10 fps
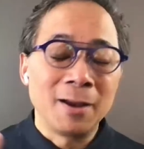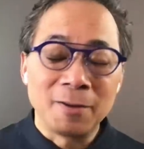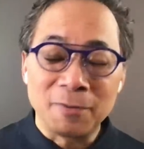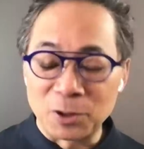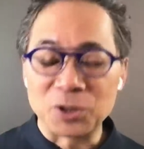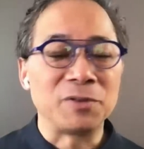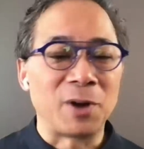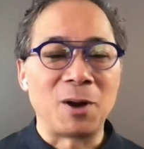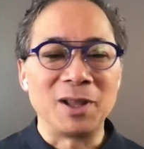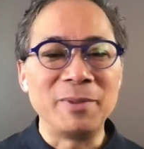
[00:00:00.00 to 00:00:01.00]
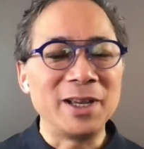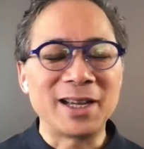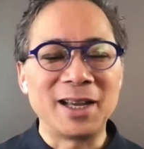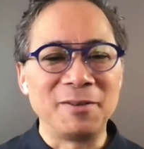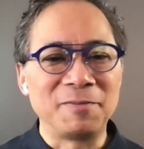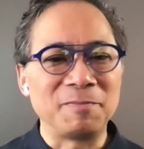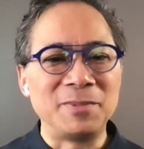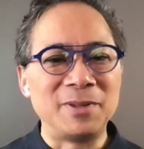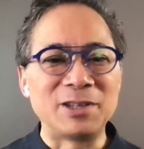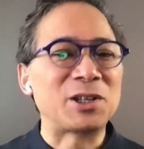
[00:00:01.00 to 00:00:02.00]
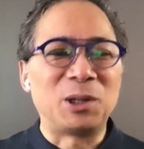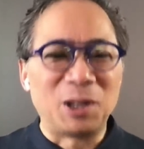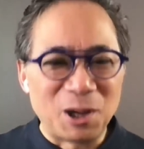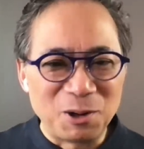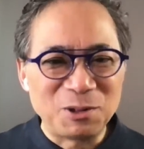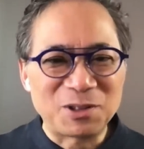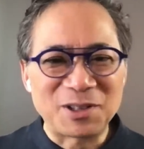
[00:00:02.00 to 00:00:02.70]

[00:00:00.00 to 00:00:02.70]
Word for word: First of all, let me kind of disclose